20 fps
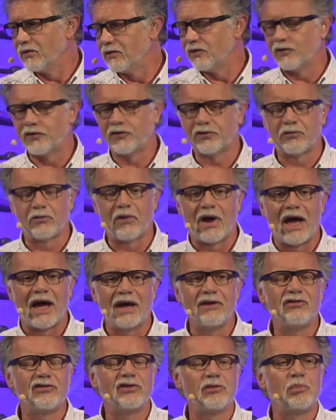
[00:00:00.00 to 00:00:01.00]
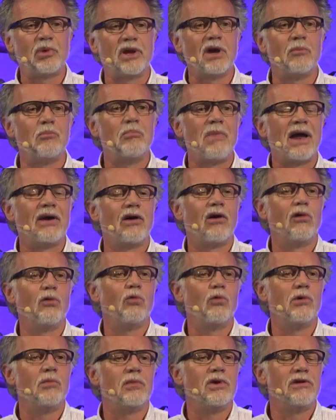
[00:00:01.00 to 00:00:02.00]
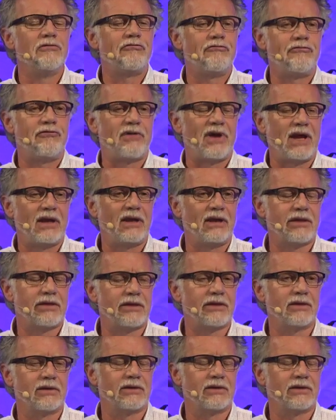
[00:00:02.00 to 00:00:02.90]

to strive to be a man or a woman of faith